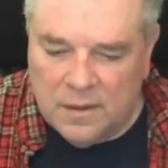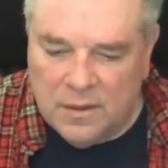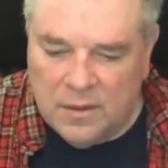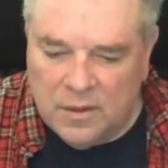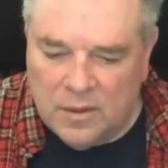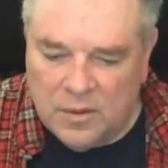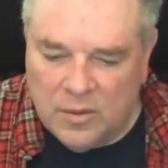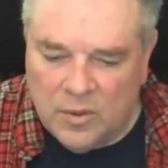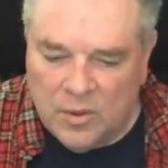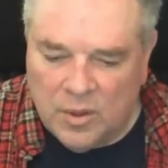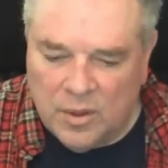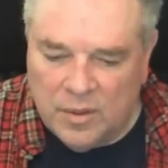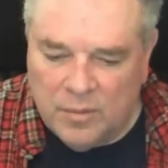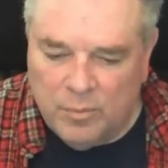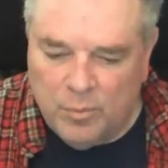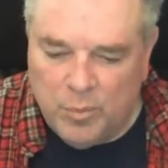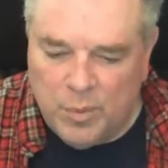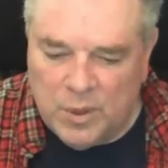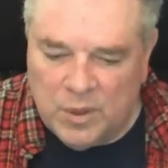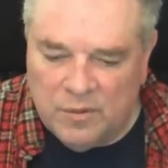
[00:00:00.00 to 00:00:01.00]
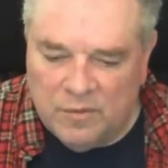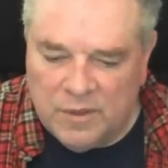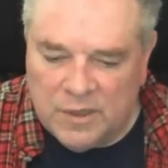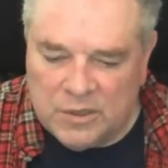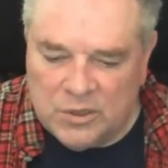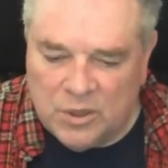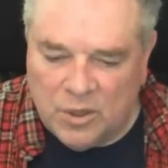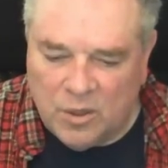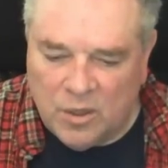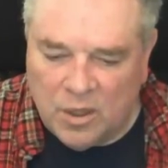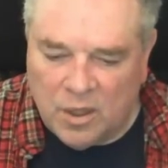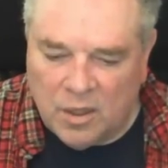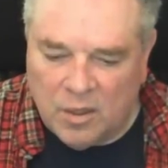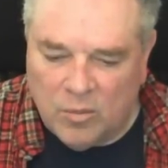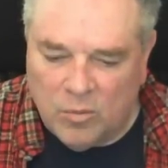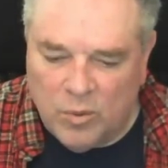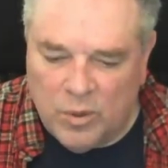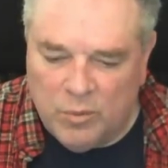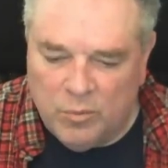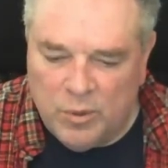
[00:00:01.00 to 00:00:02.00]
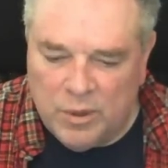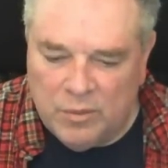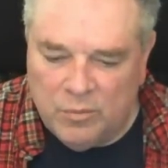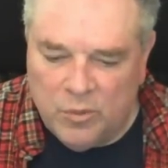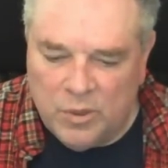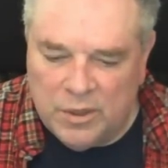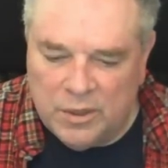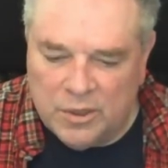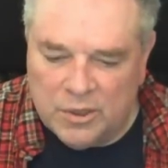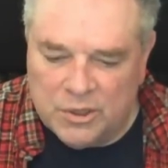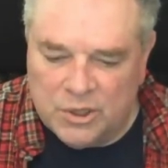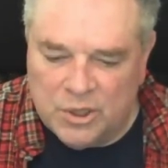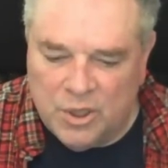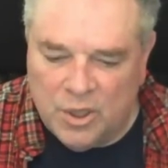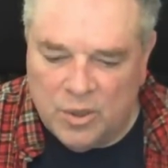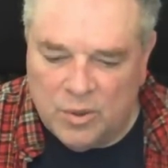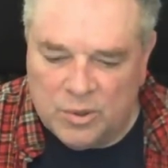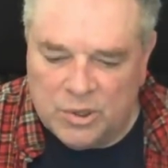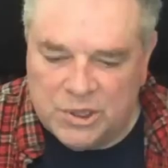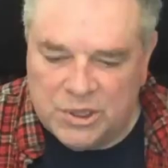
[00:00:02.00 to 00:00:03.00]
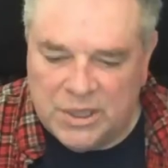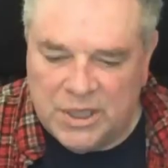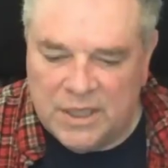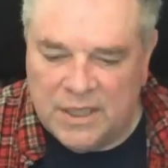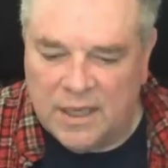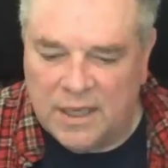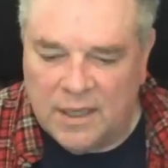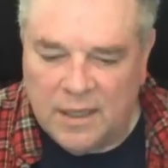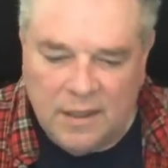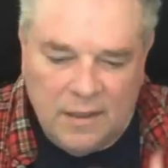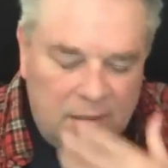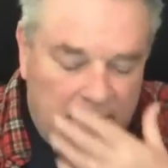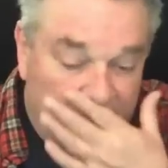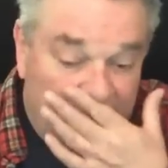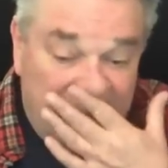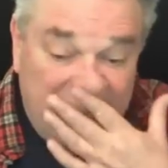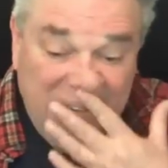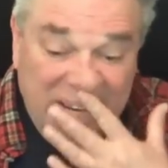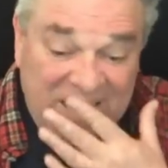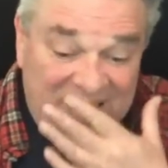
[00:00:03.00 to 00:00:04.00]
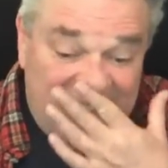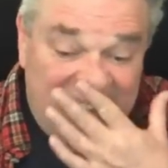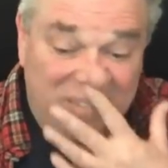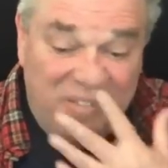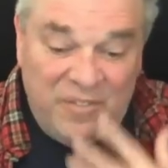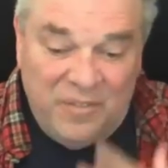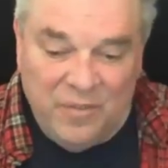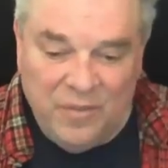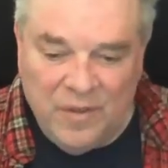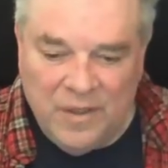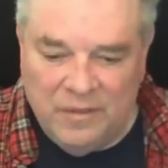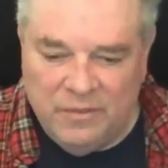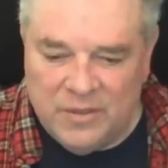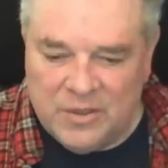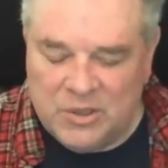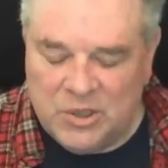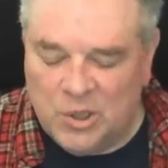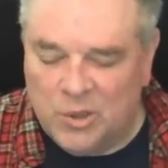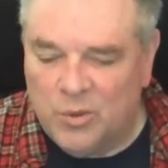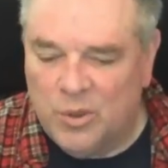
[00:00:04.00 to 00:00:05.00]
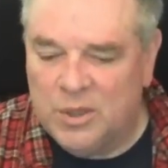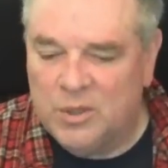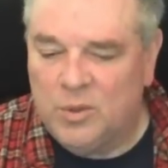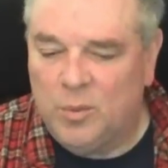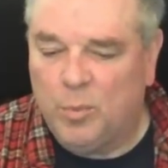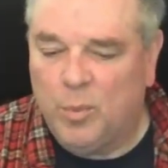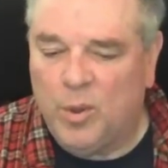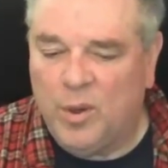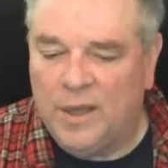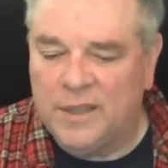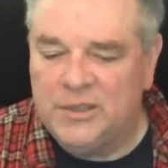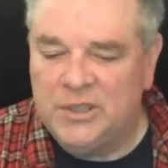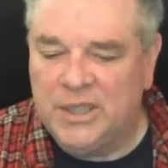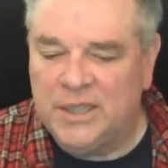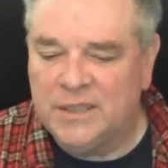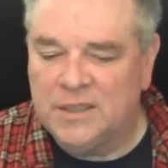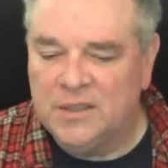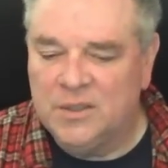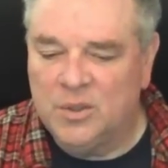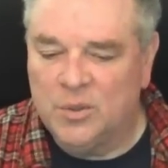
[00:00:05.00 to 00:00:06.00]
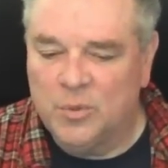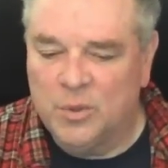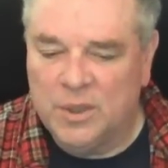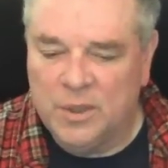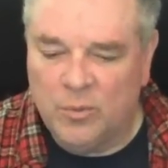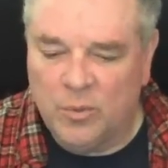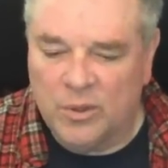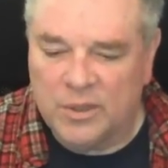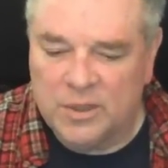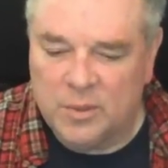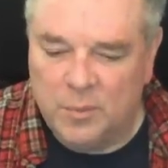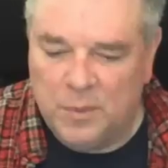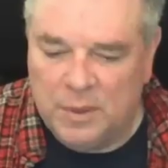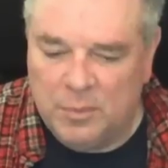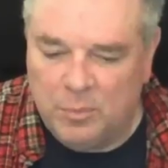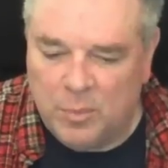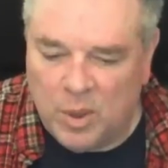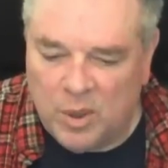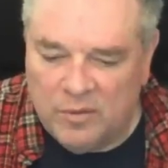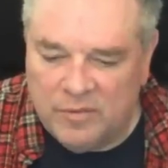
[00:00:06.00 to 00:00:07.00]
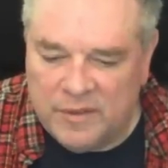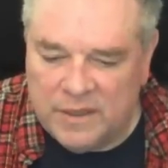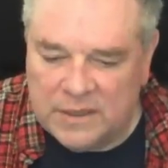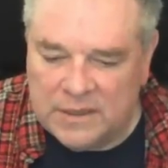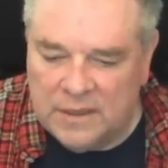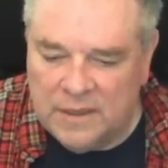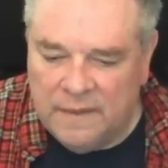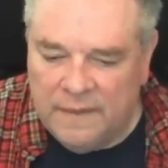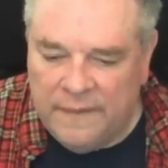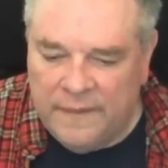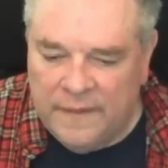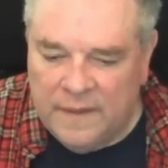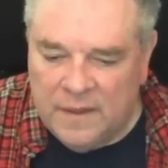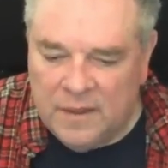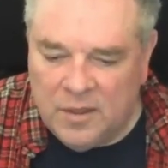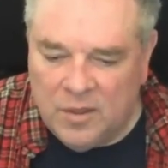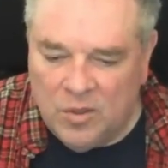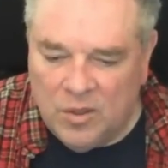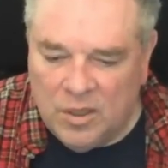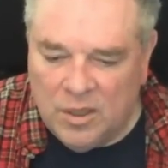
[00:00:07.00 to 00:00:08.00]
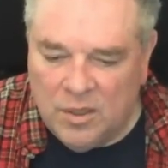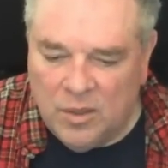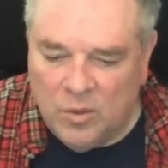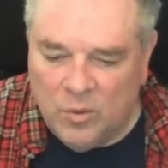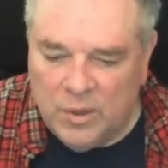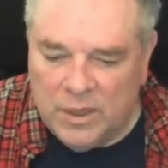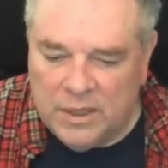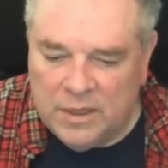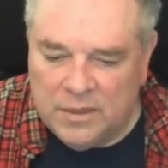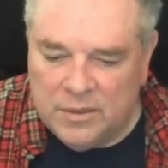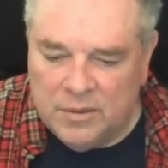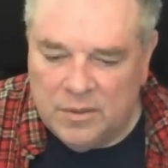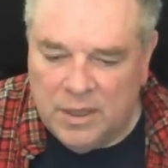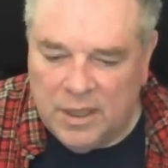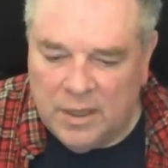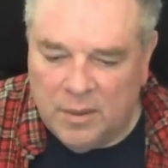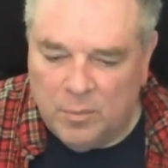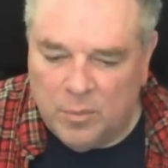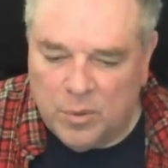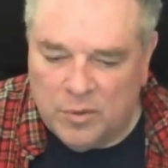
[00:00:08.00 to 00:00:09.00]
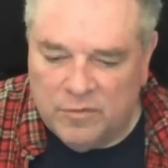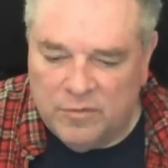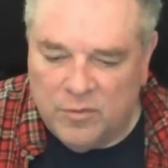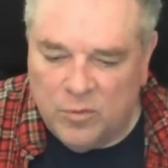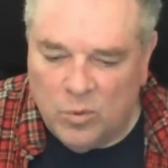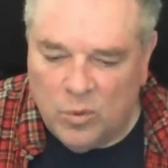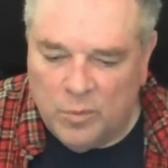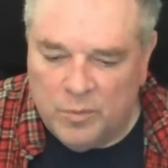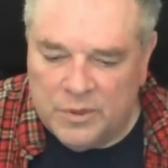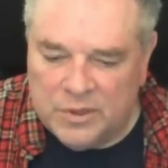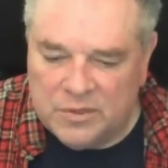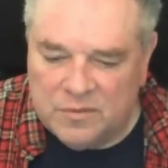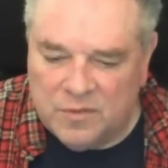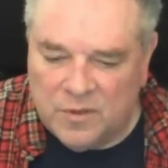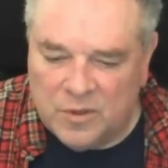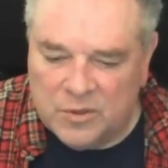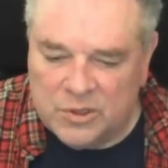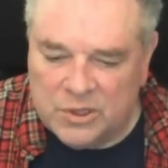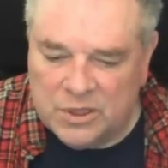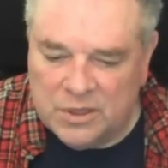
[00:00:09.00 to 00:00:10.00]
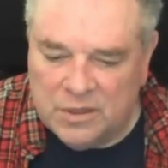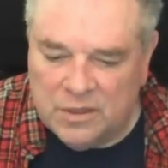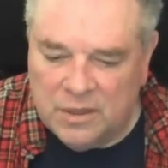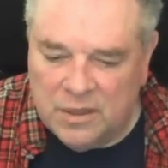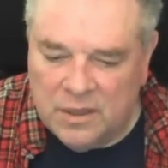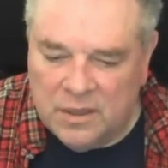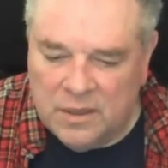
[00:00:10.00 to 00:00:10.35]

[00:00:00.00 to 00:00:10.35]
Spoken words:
the little bit of guitar when there's no singing. And if it's a critical project and you really want it to be perfect, you can go in and perform this function